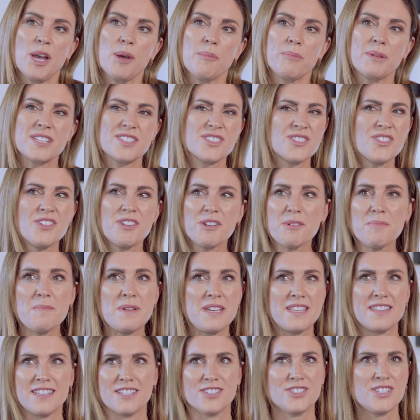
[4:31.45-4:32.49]
But it struck
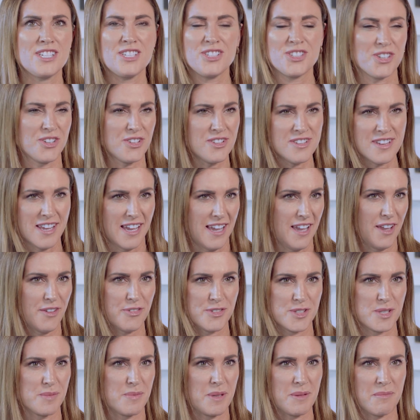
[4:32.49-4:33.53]
me that she shouldn't have
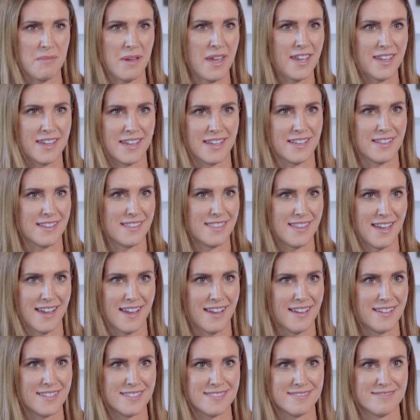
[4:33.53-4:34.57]
to be making
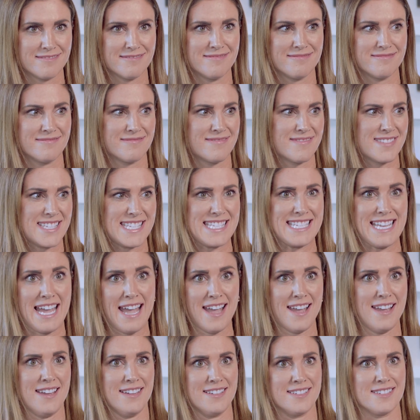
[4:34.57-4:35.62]
that
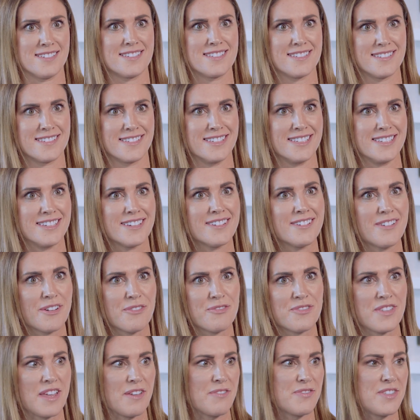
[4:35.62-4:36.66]
stand. You know,
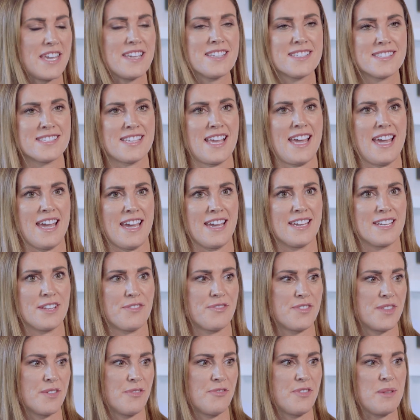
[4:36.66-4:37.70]
if
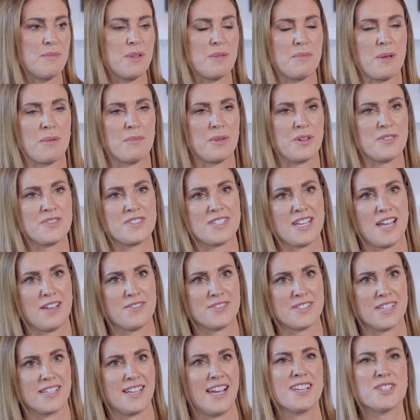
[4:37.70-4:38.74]
the female member of staff
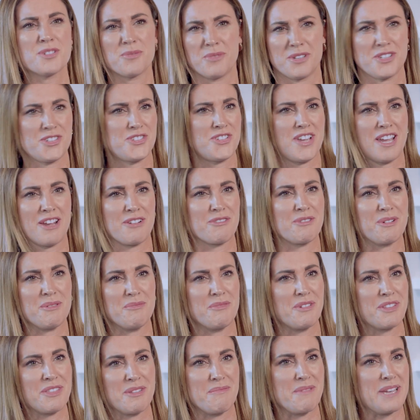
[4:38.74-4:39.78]
said, I don't want to share a room
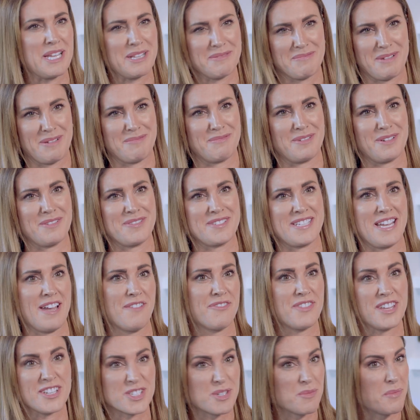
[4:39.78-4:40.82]
with a male member of
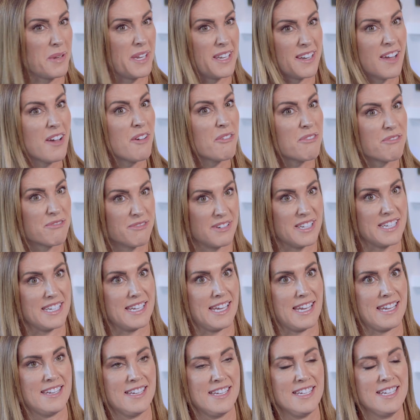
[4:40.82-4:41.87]
staff, that should be enough,
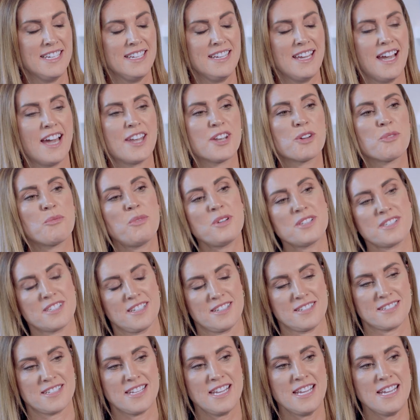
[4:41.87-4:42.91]
really. And it
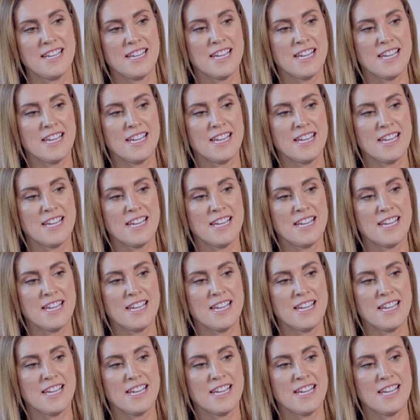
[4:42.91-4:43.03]
wasn't.